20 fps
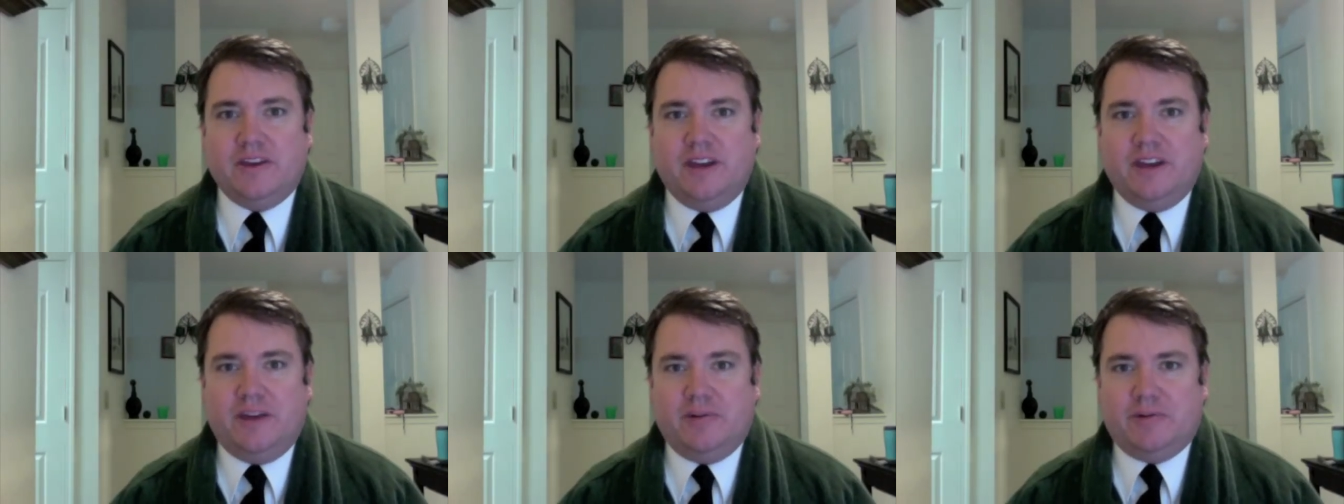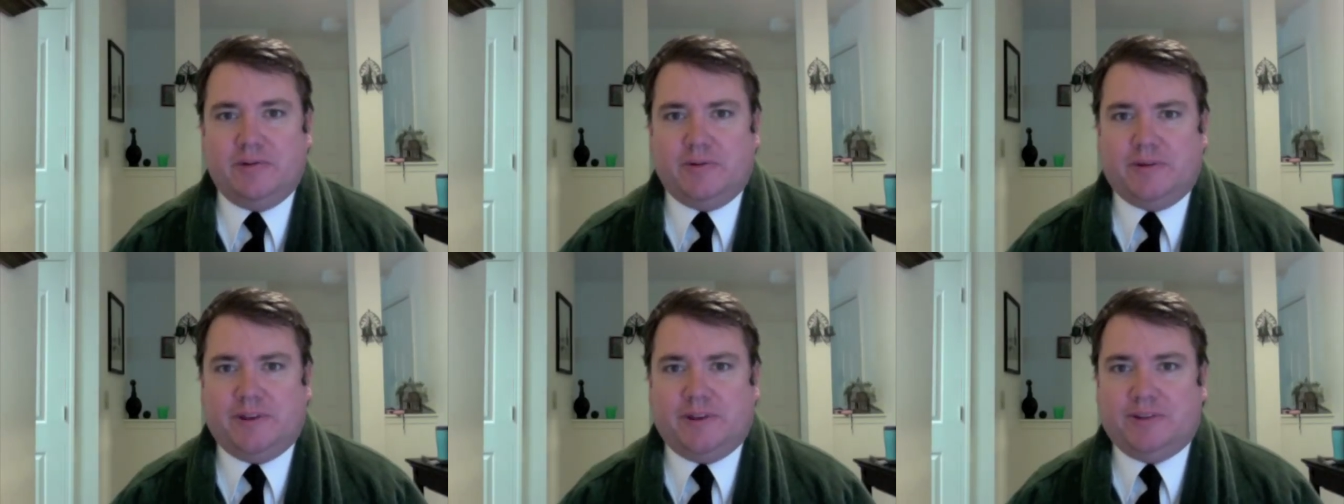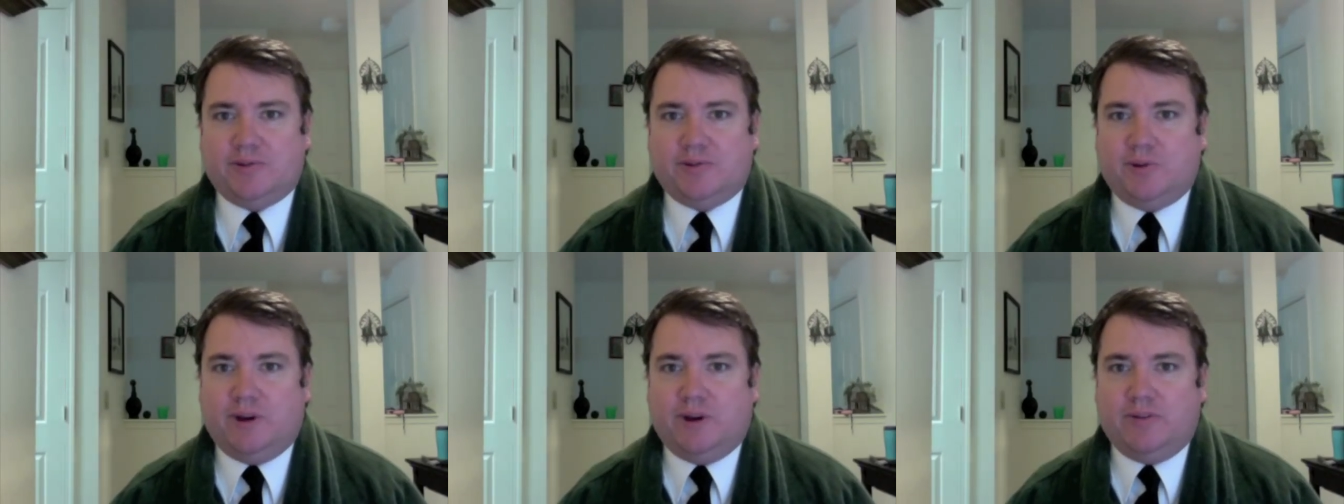I've been with
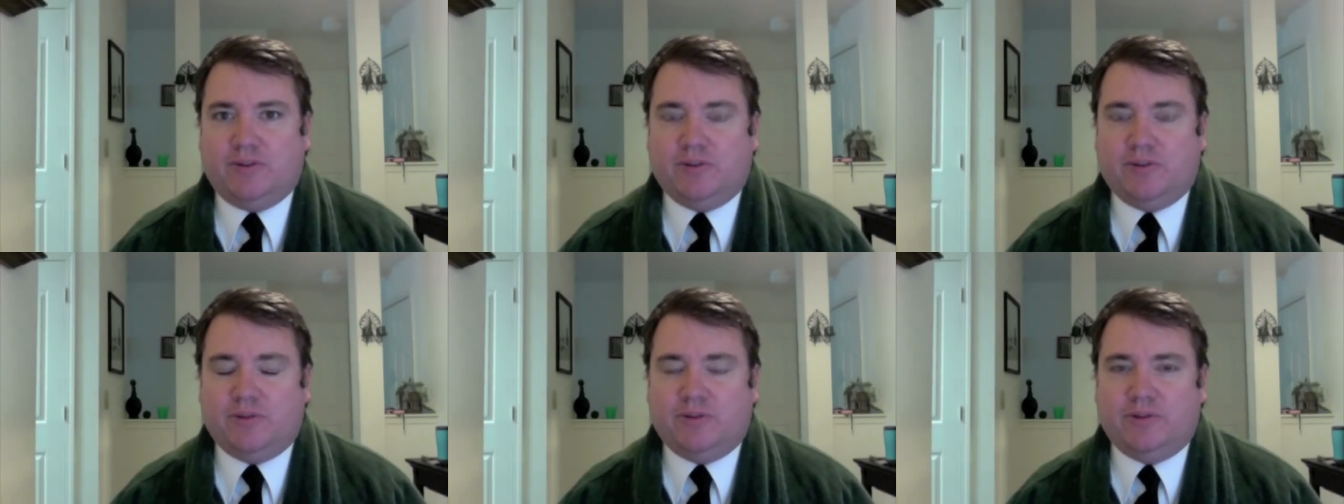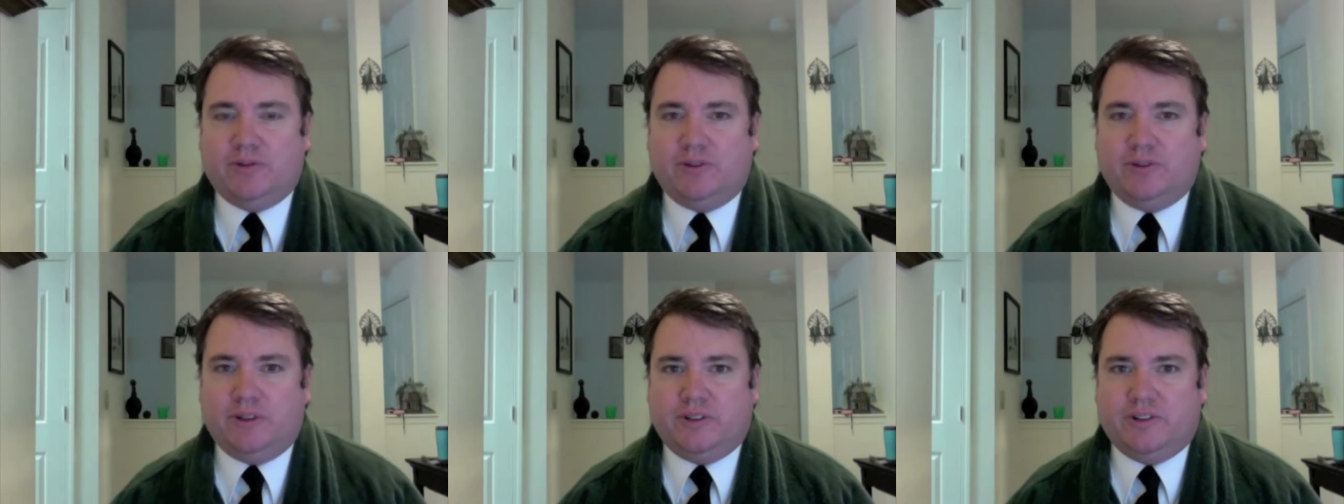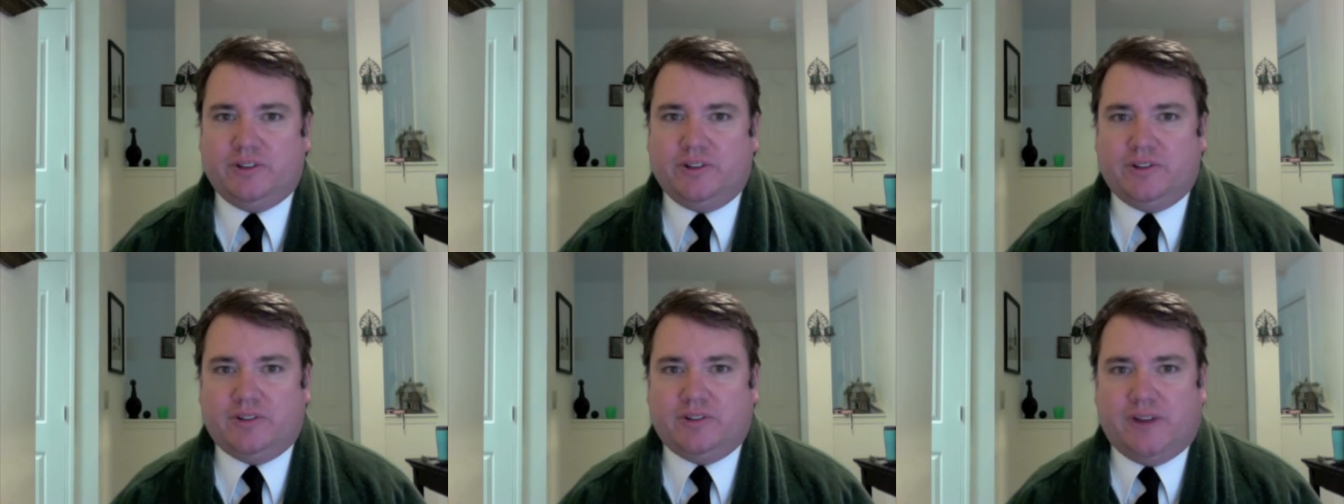Geek Squad for almost six
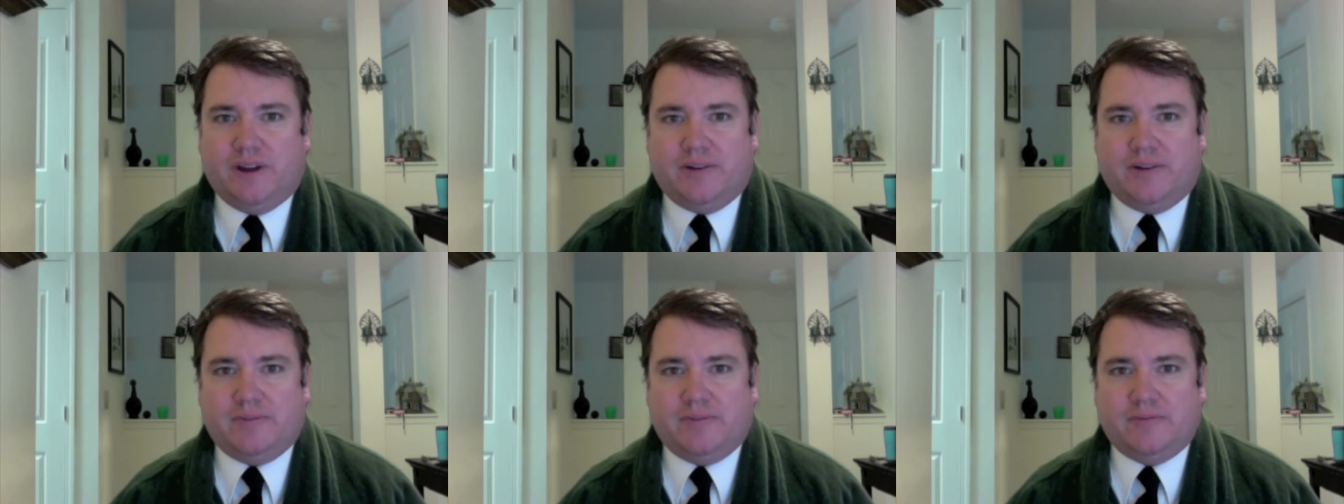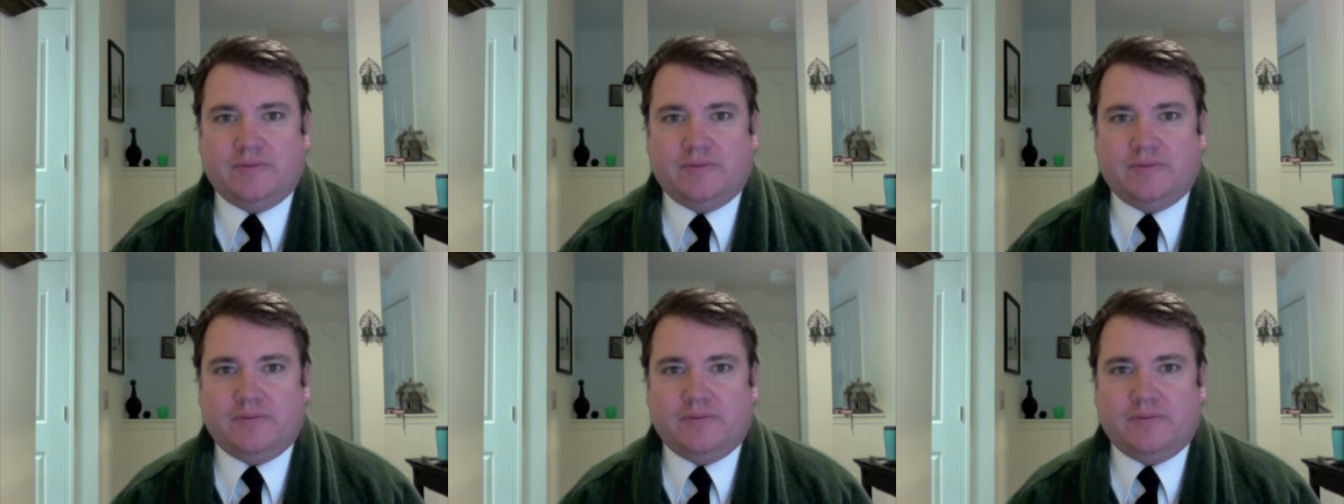years now.